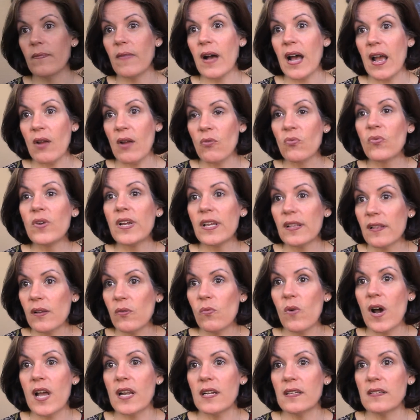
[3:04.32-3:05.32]
I really
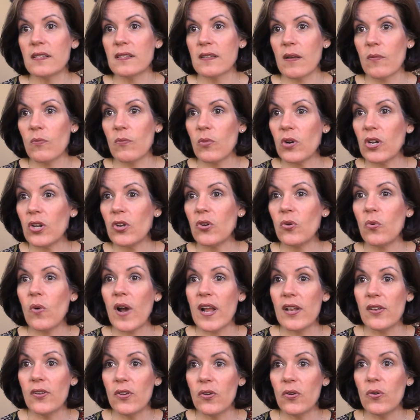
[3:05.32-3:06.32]
wanted someone who
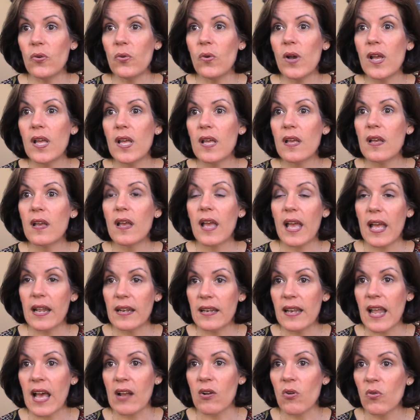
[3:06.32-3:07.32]
I knew
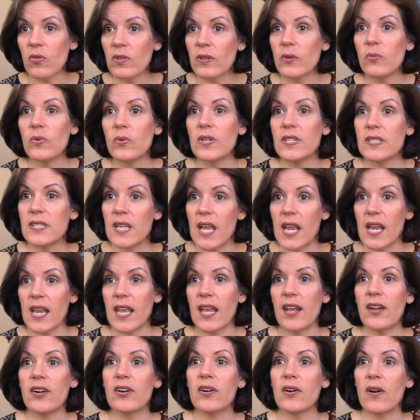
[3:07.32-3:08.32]
not only would take
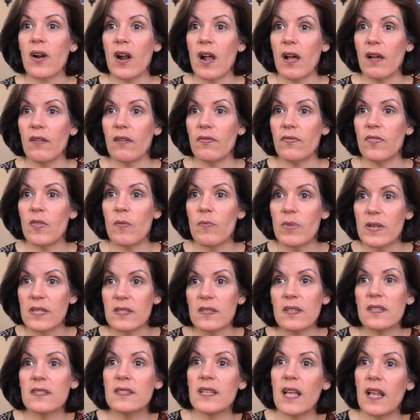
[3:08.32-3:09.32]
care of the
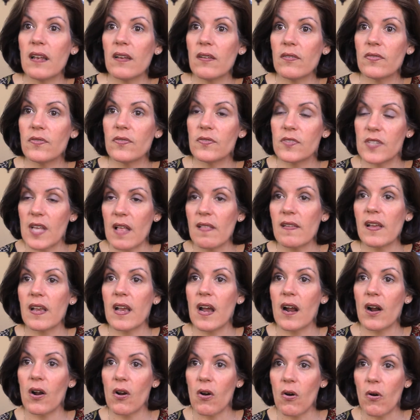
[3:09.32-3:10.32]
business end of selling
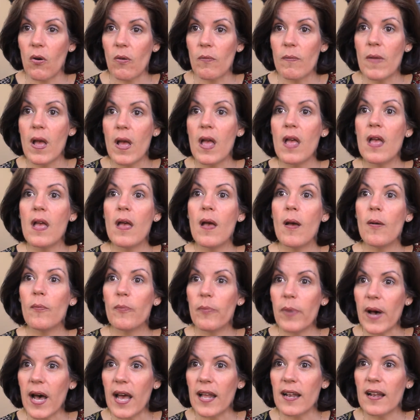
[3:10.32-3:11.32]
our home,
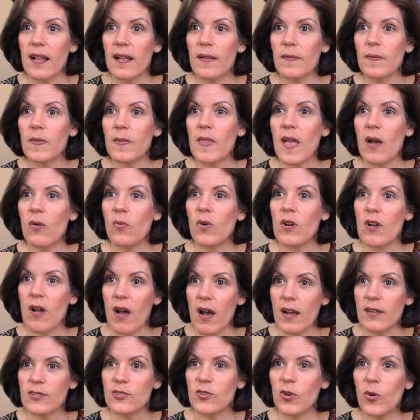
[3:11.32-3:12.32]
but that would
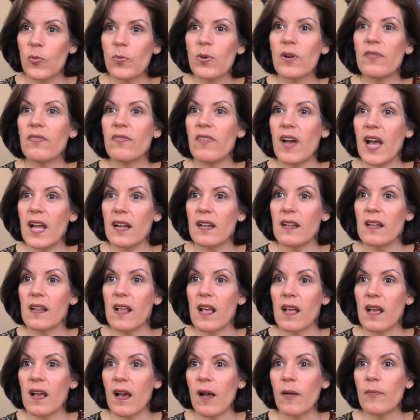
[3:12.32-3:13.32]
also provide
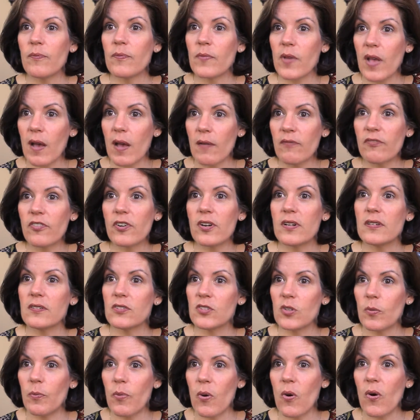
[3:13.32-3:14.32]
comfort and
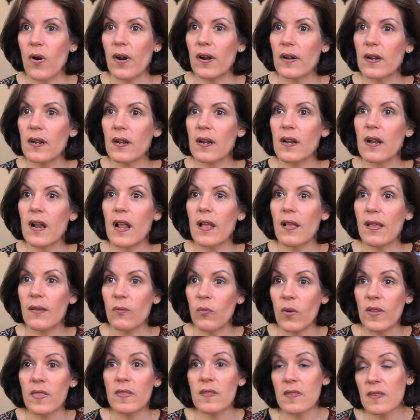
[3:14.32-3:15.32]
support
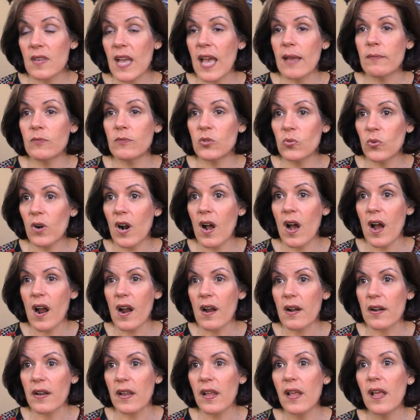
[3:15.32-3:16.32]
when times were
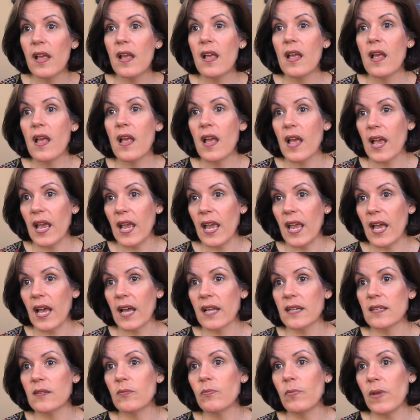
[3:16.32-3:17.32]
hard,
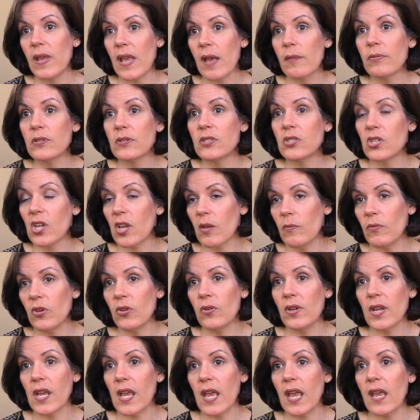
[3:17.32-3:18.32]
and be able to
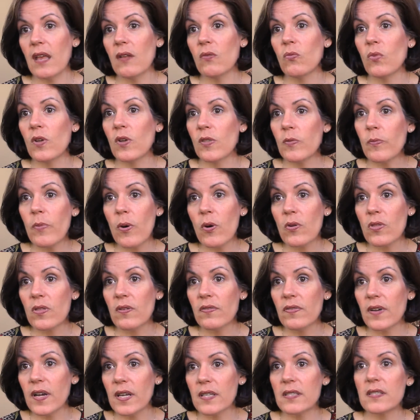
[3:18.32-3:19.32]
communicate with both
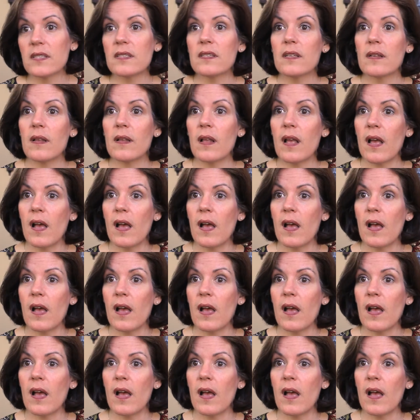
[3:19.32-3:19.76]
of us,